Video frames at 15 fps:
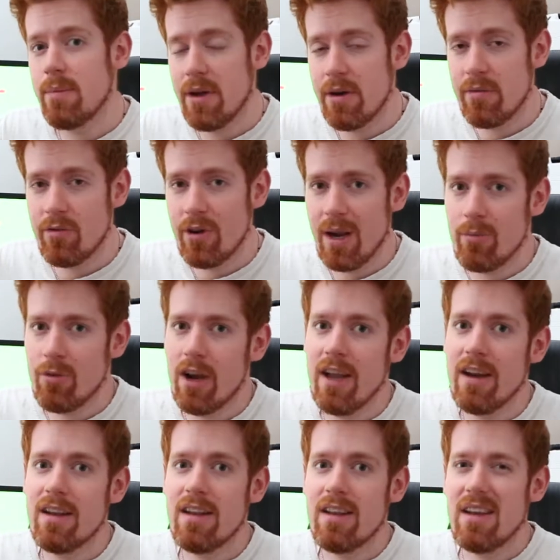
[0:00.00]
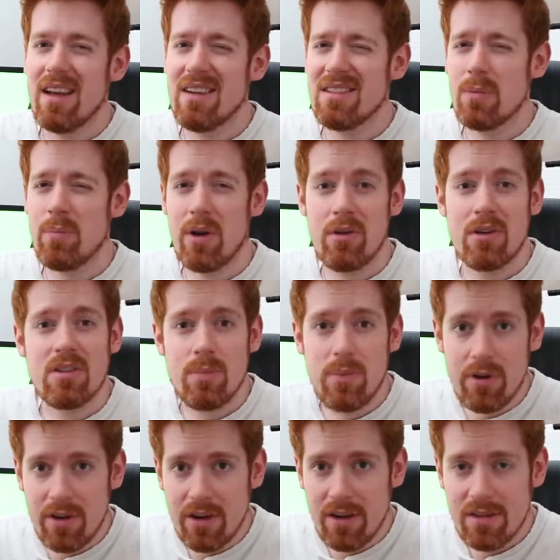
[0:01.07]
better frame rate, and just a better
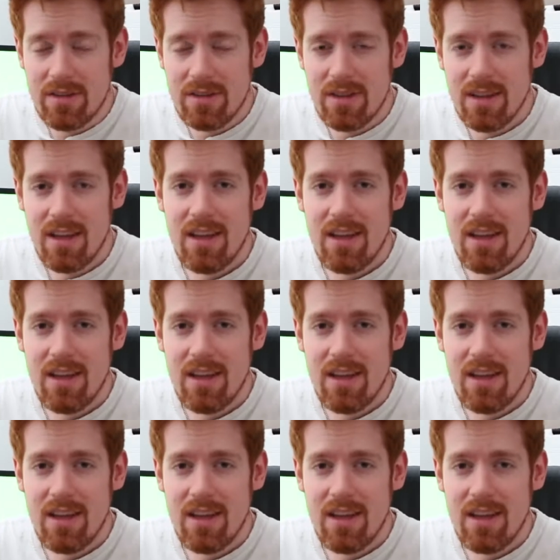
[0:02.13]
experience.